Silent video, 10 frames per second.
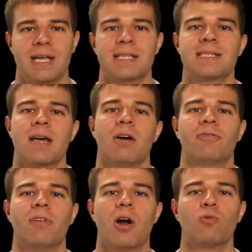
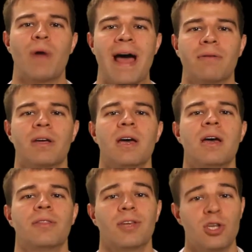itself around
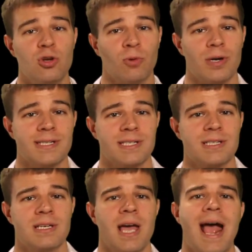the humerus
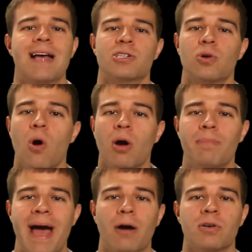as your arm
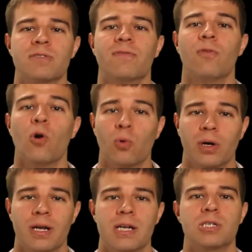powers
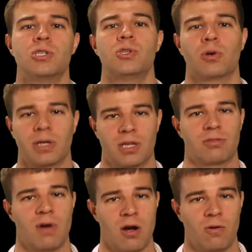forward during a
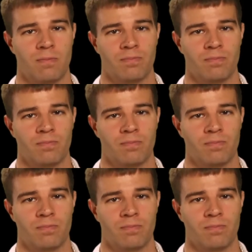throw.